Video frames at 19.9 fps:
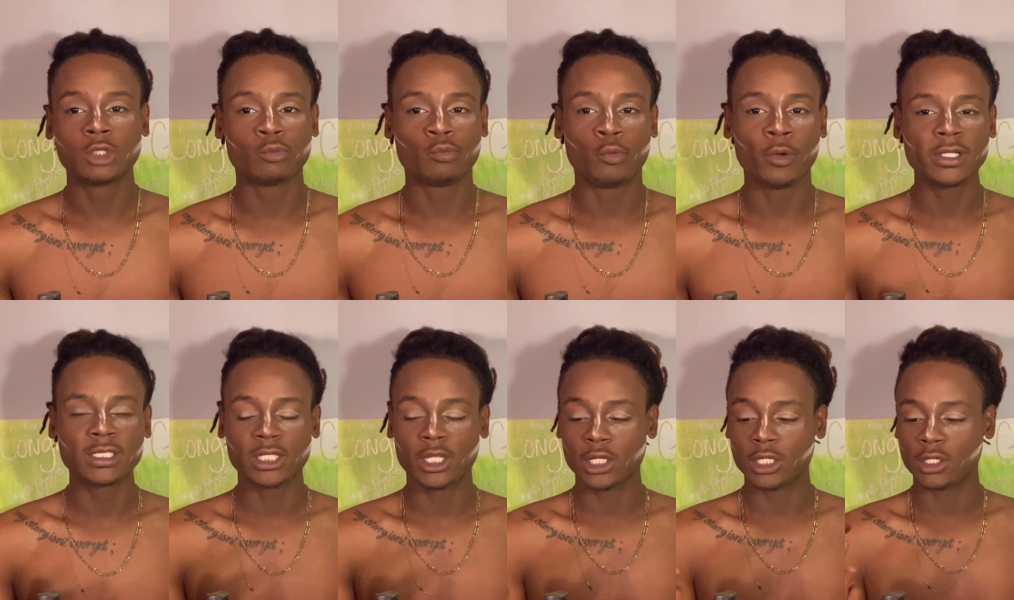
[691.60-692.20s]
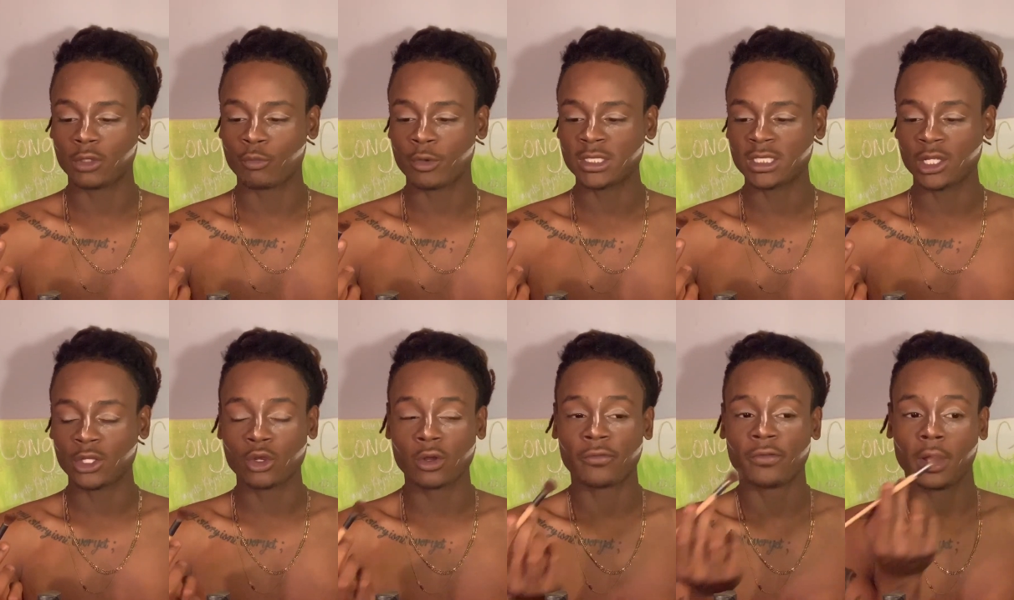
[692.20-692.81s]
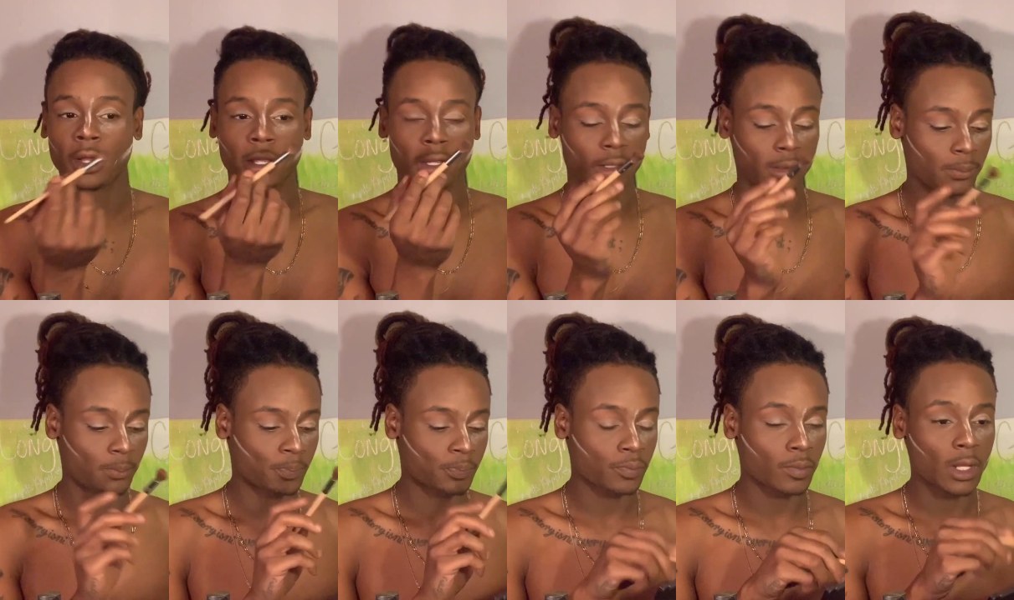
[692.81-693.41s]
risking risking your
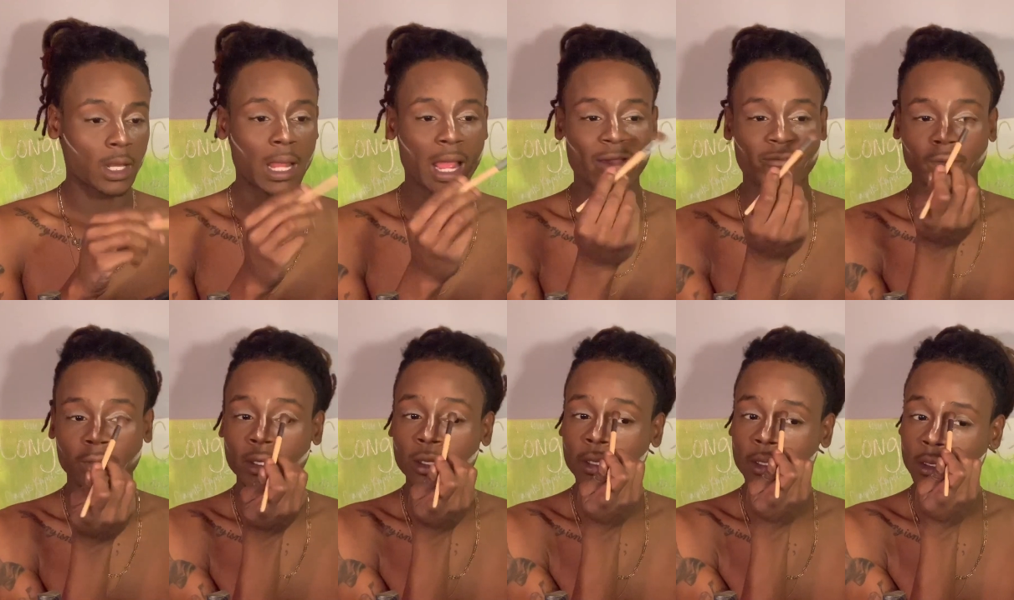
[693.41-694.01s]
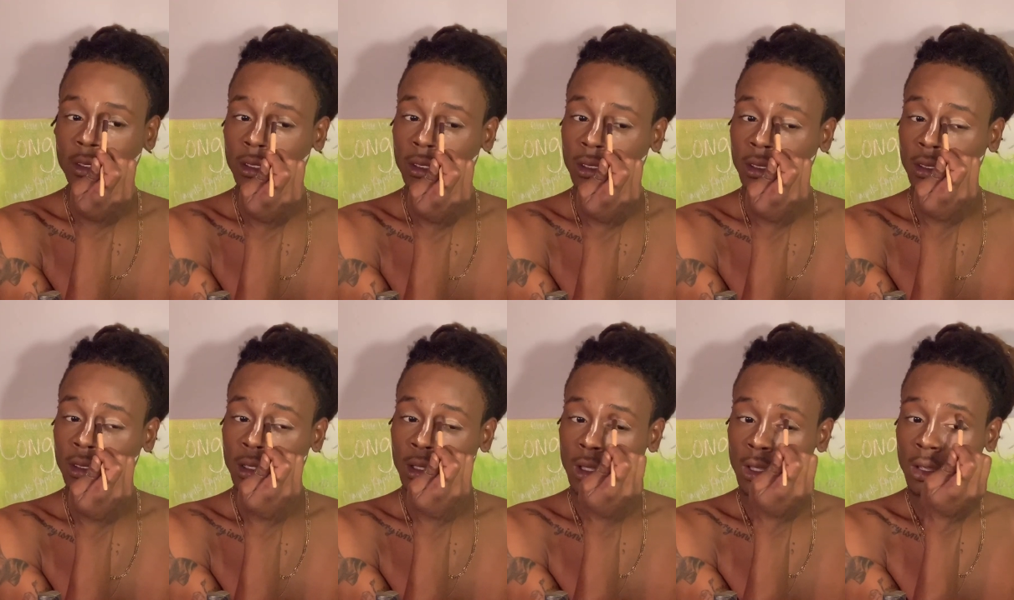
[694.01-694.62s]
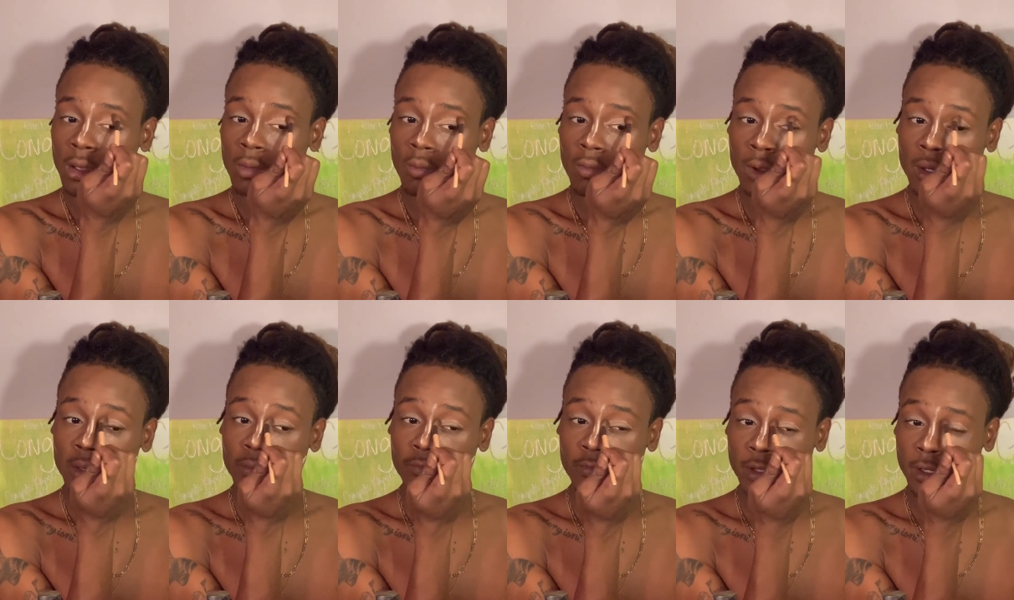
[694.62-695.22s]
fucking livelihood,
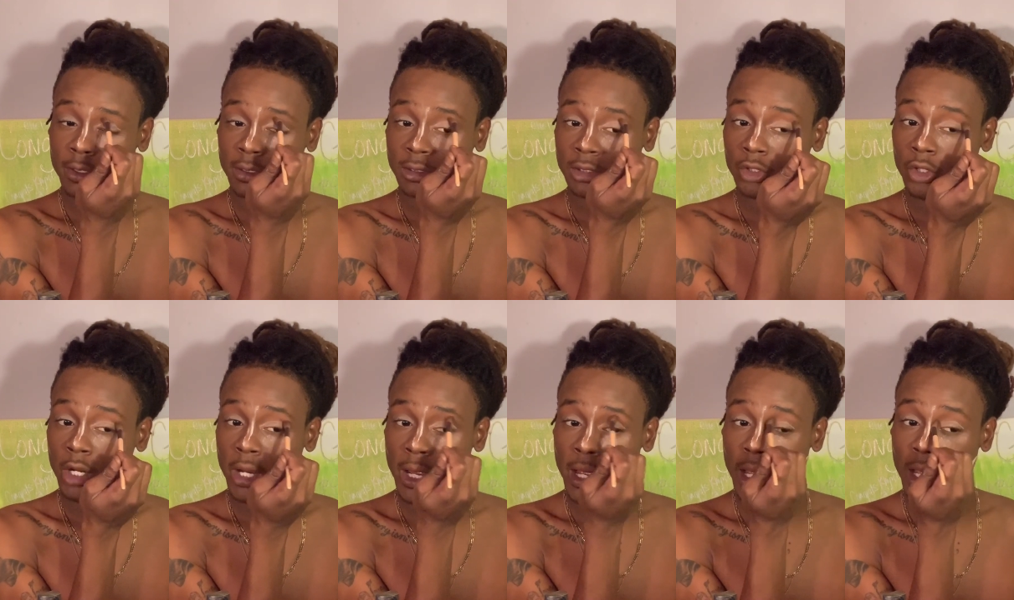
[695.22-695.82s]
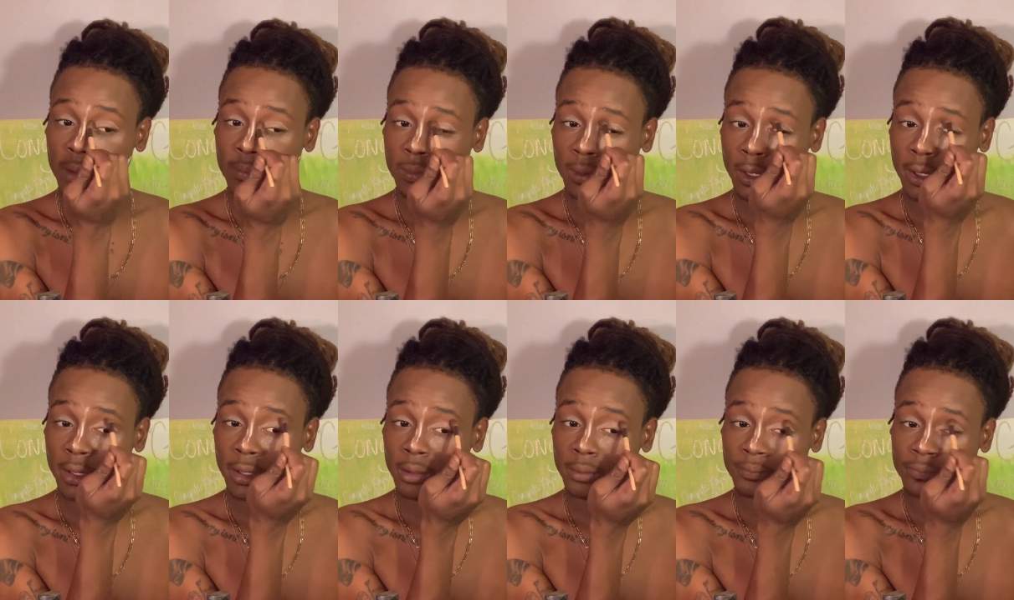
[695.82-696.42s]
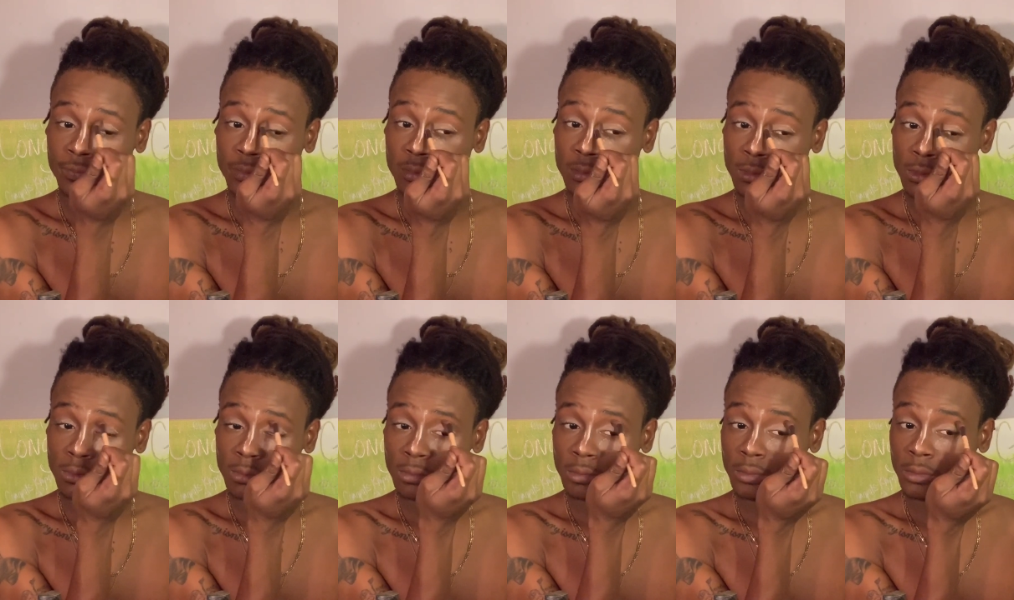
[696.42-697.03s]
want to fucking trap, like
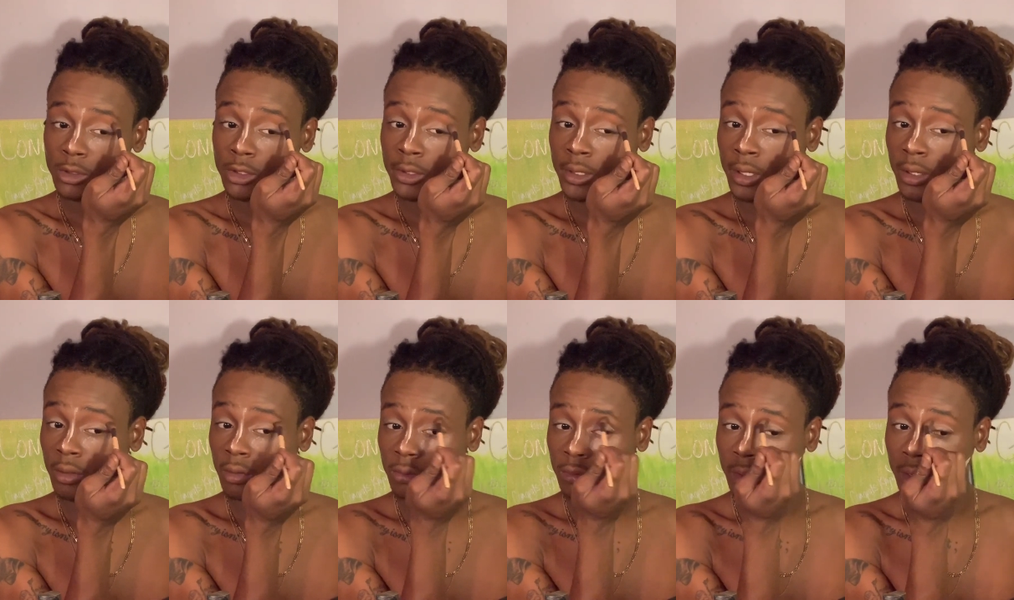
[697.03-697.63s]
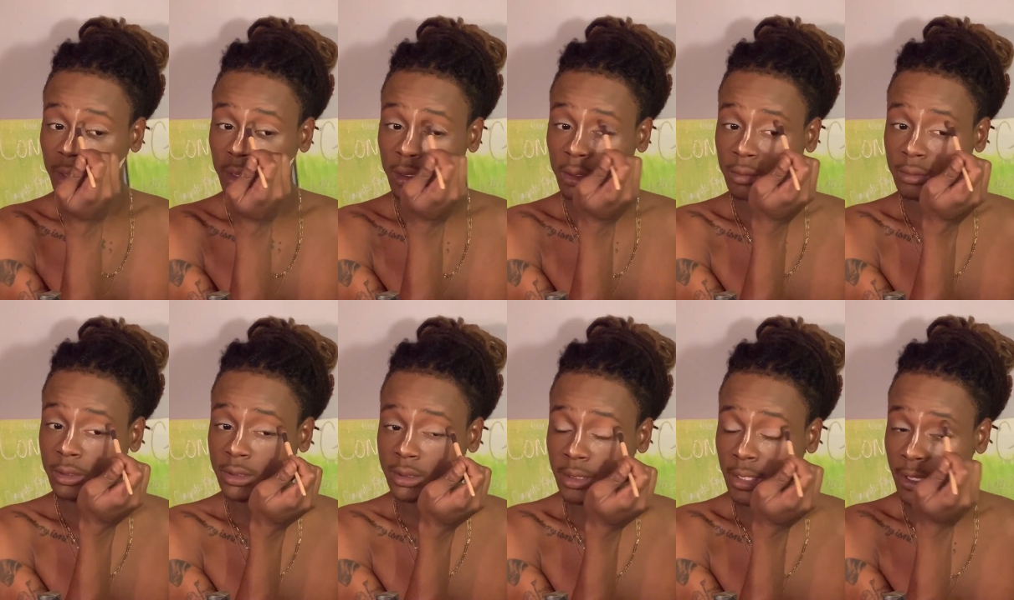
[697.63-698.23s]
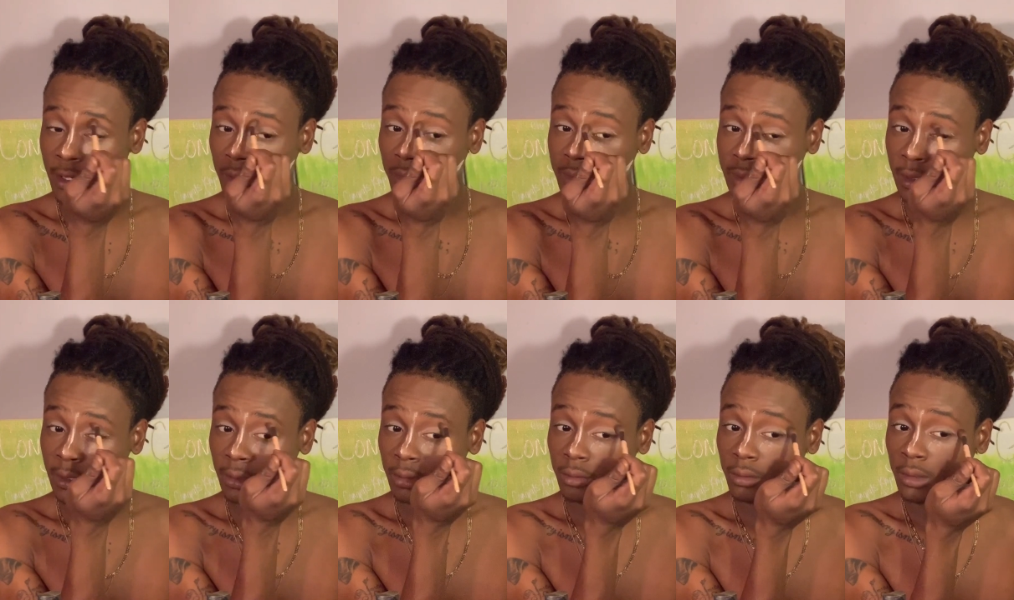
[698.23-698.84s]
you know, like just ghetto as
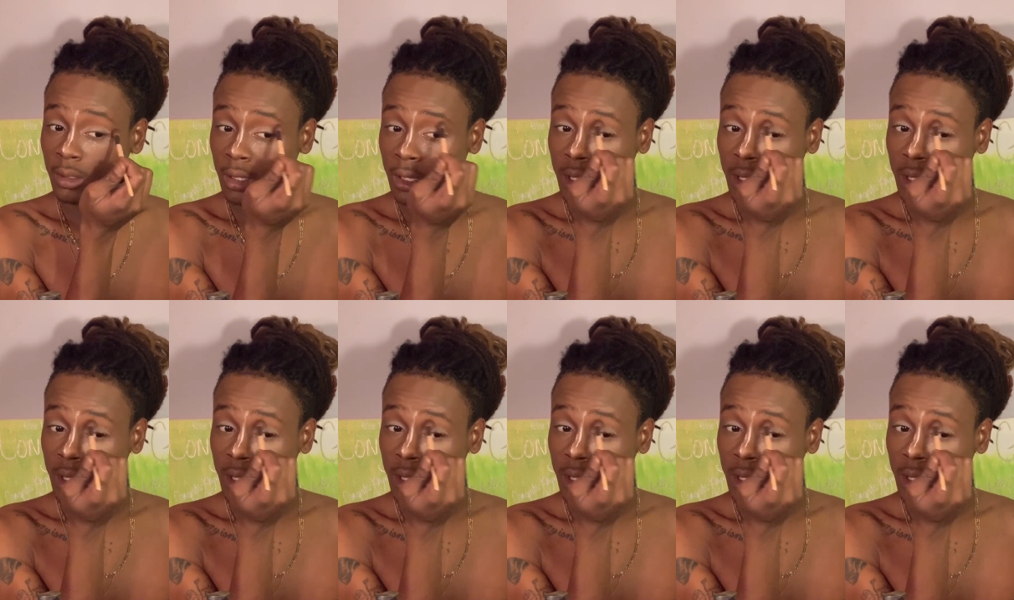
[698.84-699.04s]
hell.